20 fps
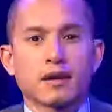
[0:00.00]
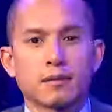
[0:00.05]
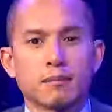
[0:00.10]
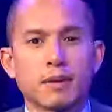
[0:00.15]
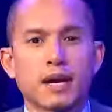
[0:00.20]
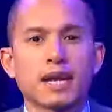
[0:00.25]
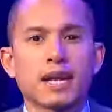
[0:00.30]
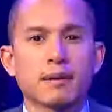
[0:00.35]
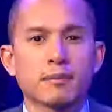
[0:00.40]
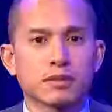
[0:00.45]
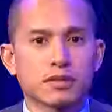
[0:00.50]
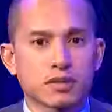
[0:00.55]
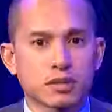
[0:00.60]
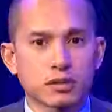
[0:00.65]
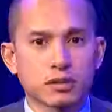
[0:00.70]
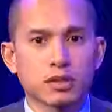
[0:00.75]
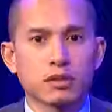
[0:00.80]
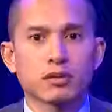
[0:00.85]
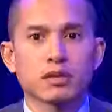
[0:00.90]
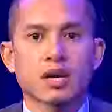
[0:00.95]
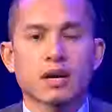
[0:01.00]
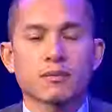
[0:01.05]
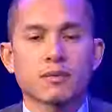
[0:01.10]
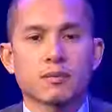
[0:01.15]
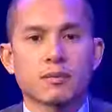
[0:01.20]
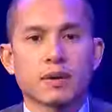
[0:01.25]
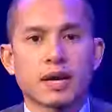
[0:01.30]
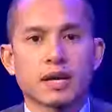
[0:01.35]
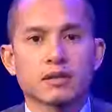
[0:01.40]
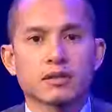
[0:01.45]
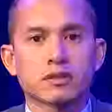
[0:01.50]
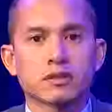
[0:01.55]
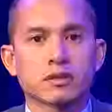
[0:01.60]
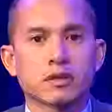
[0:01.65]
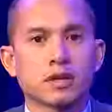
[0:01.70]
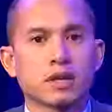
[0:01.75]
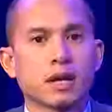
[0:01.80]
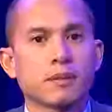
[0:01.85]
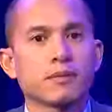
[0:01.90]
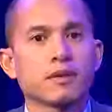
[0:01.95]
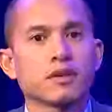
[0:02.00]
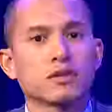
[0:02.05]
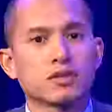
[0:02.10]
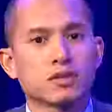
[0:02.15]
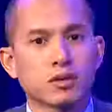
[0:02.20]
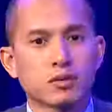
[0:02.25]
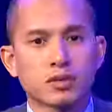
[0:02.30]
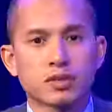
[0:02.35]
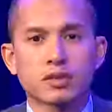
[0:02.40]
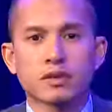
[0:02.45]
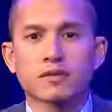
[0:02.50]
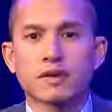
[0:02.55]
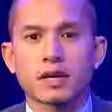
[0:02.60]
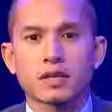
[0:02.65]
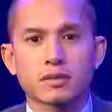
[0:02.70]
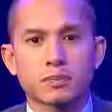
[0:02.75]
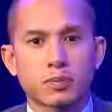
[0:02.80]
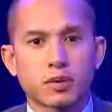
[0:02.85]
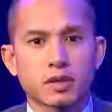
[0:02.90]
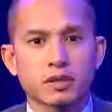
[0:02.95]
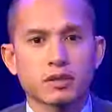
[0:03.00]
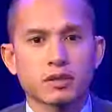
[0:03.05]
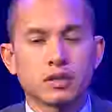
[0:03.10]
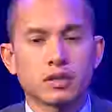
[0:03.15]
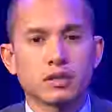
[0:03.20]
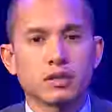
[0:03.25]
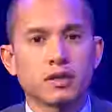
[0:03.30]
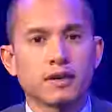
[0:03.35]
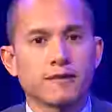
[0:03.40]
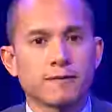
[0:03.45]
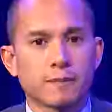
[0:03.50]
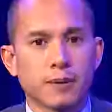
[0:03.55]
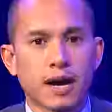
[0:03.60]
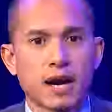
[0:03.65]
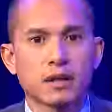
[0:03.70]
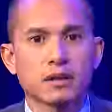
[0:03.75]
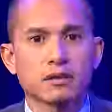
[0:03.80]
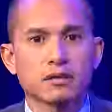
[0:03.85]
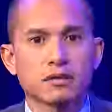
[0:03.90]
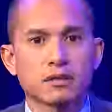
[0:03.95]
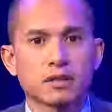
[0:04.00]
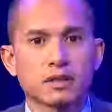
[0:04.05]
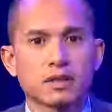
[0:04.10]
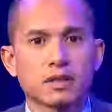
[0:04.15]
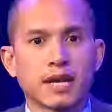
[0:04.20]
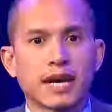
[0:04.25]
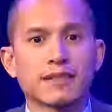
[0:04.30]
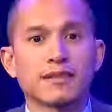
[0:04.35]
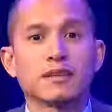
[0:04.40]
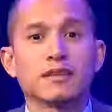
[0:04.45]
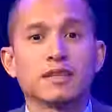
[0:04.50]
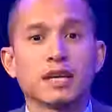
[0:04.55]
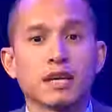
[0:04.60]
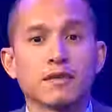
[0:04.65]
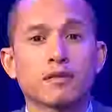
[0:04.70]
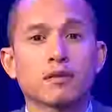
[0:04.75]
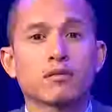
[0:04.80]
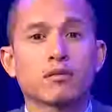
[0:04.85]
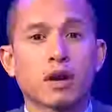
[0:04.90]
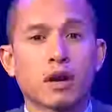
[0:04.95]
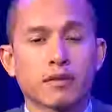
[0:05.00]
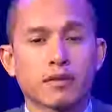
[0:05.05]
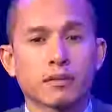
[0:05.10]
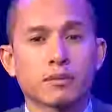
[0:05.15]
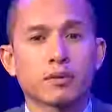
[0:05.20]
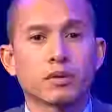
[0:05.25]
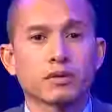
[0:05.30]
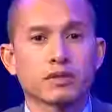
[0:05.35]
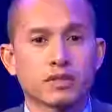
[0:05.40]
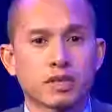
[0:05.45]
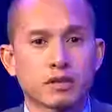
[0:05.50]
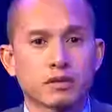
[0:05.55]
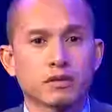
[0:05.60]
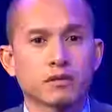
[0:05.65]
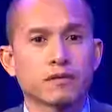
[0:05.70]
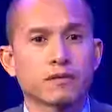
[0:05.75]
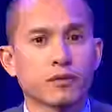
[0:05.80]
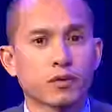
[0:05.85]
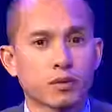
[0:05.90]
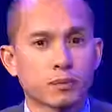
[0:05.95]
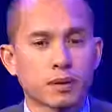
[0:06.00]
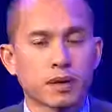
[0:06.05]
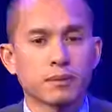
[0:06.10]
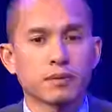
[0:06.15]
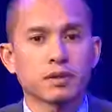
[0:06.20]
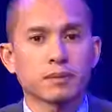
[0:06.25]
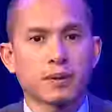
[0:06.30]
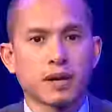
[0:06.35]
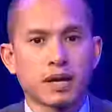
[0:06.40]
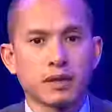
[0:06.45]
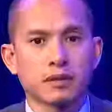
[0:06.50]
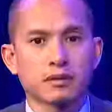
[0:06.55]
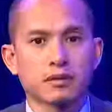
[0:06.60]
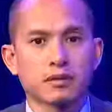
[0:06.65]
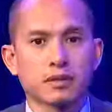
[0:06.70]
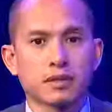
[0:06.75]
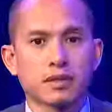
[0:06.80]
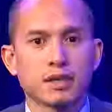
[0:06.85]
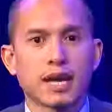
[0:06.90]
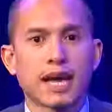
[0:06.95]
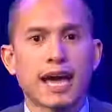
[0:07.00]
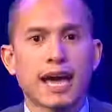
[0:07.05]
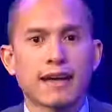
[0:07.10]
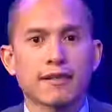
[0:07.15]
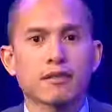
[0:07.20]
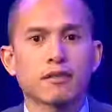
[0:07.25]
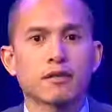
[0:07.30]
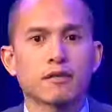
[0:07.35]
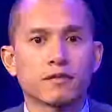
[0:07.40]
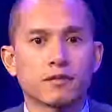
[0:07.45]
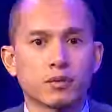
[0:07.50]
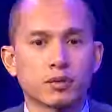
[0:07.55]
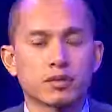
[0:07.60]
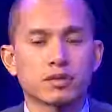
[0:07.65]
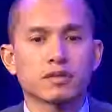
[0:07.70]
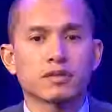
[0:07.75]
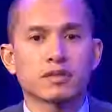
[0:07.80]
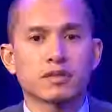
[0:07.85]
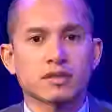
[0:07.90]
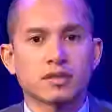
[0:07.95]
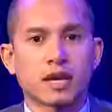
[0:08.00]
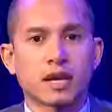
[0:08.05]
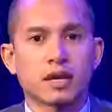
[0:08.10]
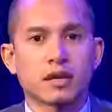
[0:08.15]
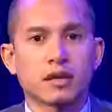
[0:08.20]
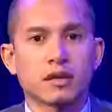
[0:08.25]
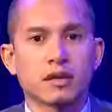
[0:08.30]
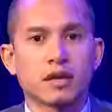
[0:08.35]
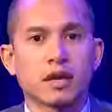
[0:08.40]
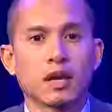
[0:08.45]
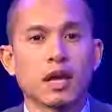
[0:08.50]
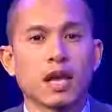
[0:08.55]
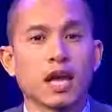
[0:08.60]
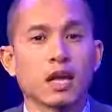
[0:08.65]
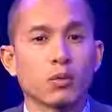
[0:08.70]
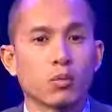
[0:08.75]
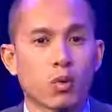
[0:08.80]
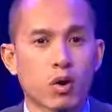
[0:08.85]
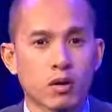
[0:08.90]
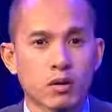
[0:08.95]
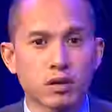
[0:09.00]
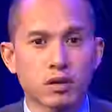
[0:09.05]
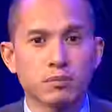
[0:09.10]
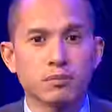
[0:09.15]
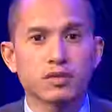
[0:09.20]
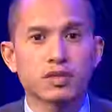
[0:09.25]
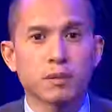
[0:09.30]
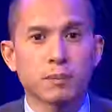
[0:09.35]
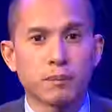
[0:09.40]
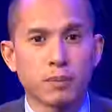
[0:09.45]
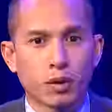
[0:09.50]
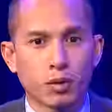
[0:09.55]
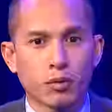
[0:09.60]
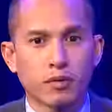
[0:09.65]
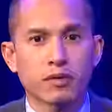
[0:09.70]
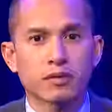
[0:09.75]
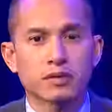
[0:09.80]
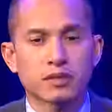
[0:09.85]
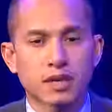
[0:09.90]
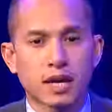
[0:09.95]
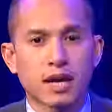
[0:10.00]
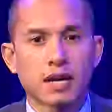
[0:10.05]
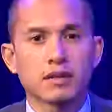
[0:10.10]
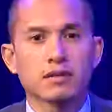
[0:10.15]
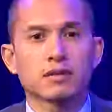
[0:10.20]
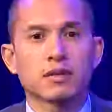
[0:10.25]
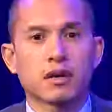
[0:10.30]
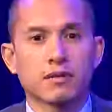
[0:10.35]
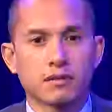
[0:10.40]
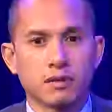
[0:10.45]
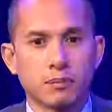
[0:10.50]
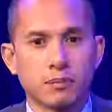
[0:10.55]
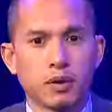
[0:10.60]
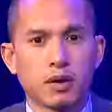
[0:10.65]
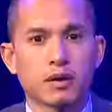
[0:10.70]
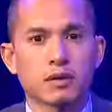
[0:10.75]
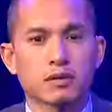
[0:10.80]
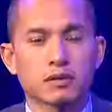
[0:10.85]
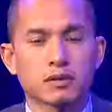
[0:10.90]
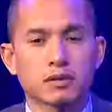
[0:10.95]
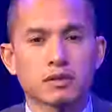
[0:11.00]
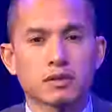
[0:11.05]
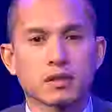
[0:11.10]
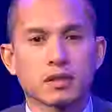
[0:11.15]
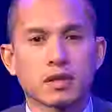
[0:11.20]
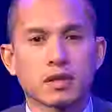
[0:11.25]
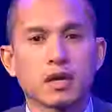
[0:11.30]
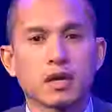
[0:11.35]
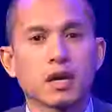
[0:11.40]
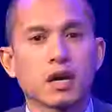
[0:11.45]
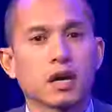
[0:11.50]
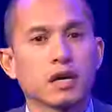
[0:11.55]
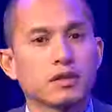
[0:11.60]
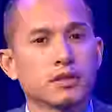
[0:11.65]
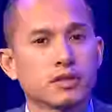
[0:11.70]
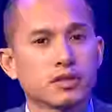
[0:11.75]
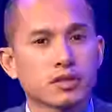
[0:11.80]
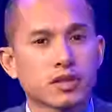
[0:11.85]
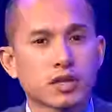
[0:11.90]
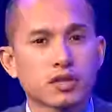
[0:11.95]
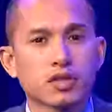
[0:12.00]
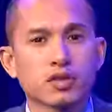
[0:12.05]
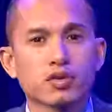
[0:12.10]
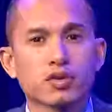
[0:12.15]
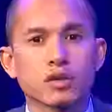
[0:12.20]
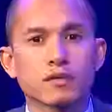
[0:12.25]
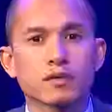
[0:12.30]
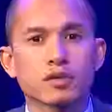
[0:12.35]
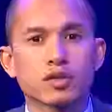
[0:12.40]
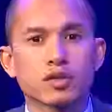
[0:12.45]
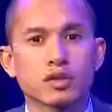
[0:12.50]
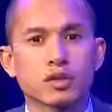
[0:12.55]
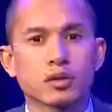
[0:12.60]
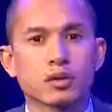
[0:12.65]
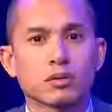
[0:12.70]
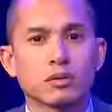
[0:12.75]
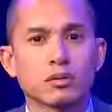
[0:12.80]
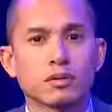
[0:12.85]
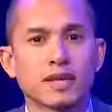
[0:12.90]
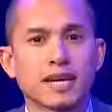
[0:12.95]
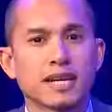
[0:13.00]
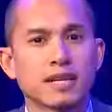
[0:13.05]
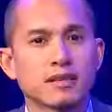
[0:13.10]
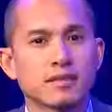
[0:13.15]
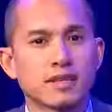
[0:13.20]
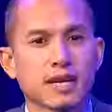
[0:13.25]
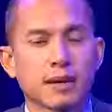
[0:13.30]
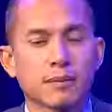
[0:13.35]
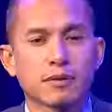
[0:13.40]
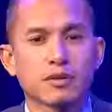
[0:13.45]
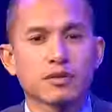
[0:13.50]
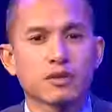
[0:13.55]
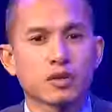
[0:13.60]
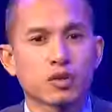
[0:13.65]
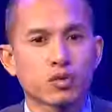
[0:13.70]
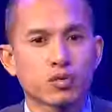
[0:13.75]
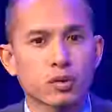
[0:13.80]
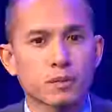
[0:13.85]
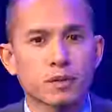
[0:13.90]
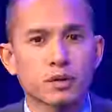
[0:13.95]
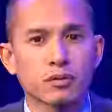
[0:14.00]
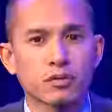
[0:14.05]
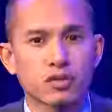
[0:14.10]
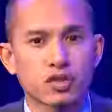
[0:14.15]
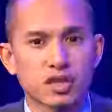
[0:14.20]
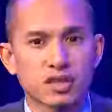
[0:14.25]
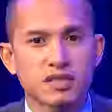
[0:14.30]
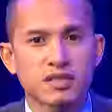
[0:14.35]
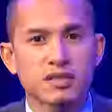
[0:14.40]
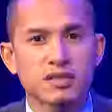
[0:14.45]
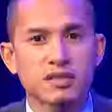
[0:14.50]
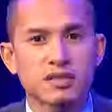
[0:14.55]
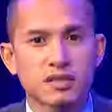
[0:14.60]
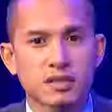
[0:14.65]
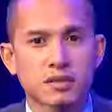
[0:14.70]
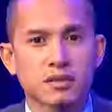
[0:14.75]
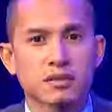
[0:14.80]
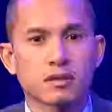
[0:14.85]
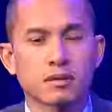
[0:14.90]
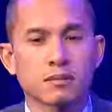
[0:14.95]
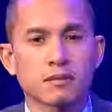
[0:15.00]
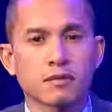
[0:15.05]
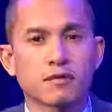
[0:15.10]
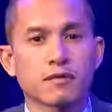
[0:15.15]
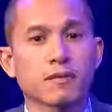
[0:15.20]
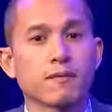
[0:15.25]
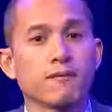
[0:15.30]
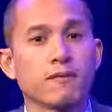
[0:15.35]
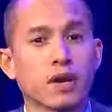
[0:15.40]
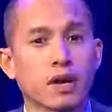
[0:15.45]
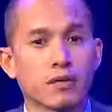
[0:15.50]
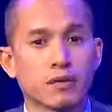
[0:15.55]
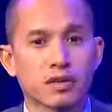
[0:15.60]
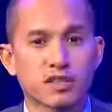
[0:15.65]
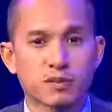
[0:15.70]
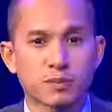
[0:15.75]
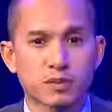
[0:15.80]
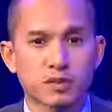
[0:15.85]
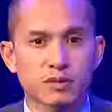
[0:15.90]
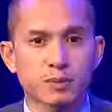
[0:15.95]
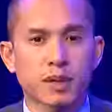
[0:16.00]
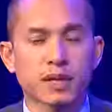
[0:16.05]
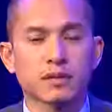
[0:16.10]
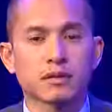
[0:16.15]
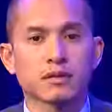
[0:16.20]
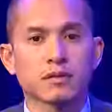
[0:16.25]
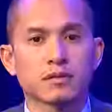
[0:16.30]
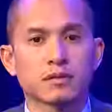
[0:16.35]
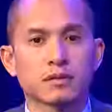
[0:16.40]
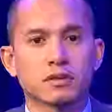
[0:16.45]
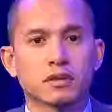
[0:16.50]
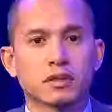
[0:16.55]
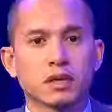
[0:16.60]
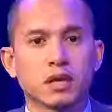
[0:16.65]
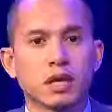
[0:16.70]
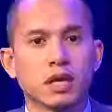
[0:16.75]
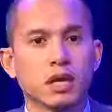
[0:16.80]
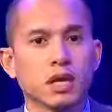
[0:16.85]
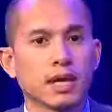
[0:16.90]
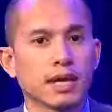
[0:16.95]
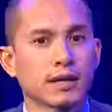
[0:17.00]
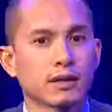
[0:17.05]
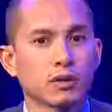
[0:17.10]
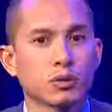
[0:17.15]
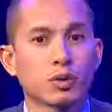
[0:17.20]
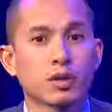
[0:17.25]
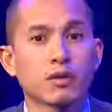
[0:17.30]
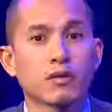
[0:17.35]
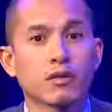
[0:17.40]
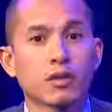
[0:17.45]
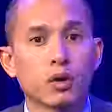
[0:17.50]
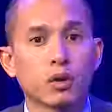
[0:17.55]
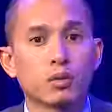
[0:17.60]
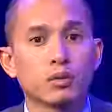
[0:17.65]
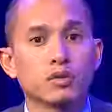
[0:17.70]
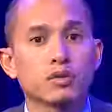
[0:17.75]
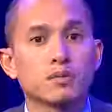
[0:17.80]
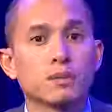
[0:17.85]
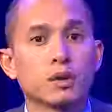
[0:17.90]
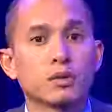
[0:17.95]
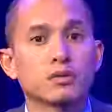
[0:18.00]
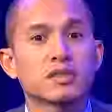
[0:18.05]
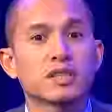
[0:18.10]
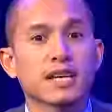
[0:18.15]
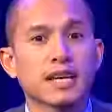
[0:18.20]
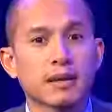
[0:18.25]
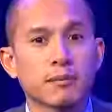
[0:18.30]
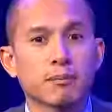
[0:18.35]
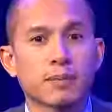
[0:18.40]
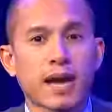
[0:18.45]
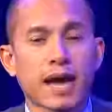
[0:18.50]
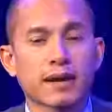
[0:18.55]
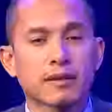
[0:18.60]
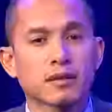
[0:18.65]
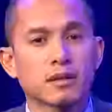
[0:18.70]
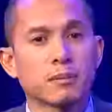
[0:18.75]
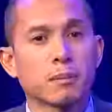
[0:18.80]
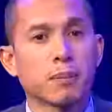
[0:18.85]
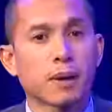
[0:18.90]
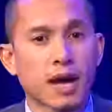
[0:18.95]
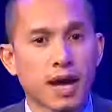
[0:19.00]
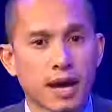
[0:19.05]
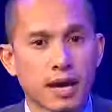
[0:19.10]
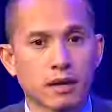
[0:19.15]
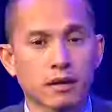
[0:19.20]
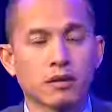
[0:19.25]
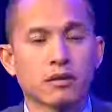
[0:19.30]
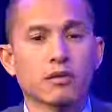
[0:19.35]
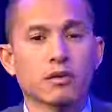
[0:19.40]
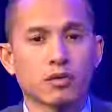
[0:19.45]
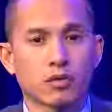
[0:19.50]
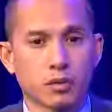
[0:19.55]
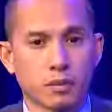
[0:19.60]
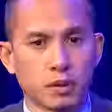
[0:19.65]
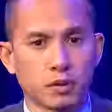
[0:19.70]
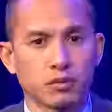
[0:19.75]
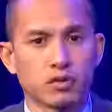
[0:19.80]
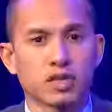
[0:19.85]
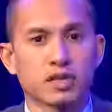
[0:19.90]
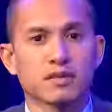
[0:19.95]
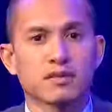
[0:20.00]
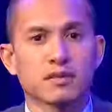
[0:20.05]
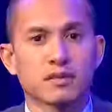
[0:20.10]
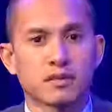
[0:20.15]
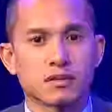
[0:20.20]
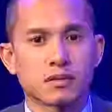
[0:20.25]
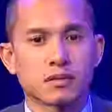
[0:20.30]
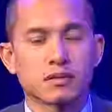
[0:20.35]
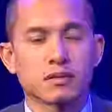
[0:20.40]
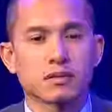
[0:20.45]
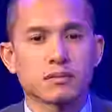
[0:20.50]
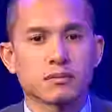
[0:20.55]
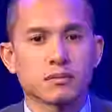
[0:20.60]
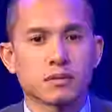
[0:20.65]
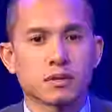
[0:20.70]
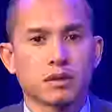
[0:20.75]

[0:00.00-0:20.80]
My name is Khalil Cumberbatch, and I'm the Associate Vice President of Policy at the David Rothenberg Center for Public Policy at the Fortune Society, and welcome to Both Sides of the Bars, a discussion-driven show that examines the criminal justice system from various perspectives, including those most impacted by the criminal justice system.